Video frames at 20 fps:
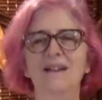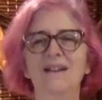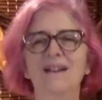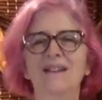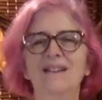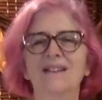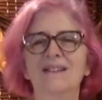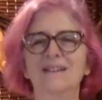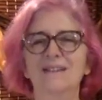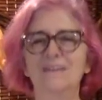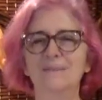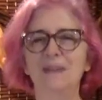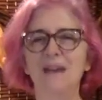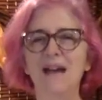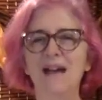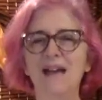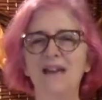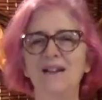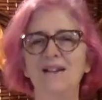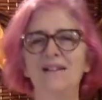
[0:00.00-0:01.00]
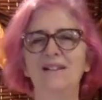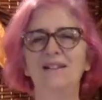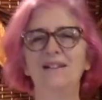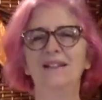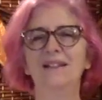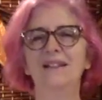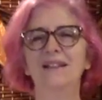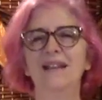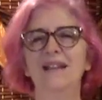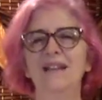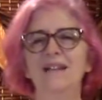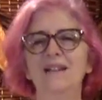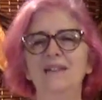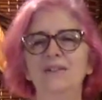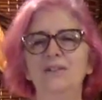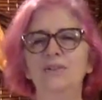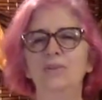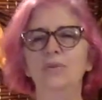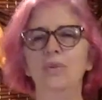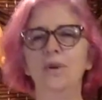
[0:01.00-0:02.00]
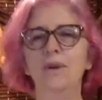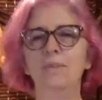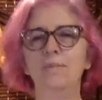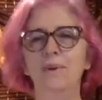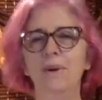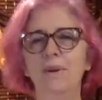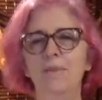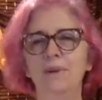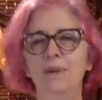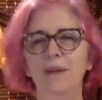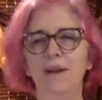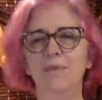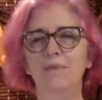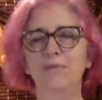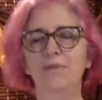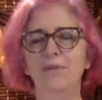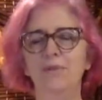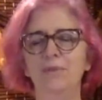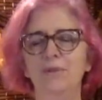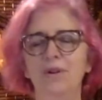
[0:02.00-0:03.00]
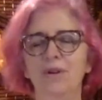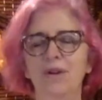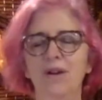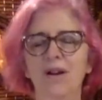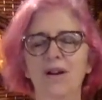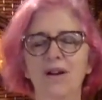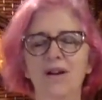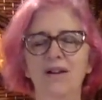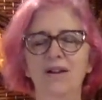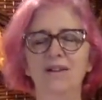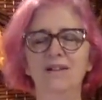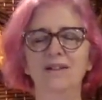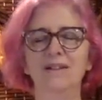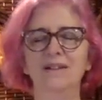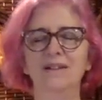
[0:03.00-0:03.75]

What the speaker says: Smile, let joy bubble up from your heart.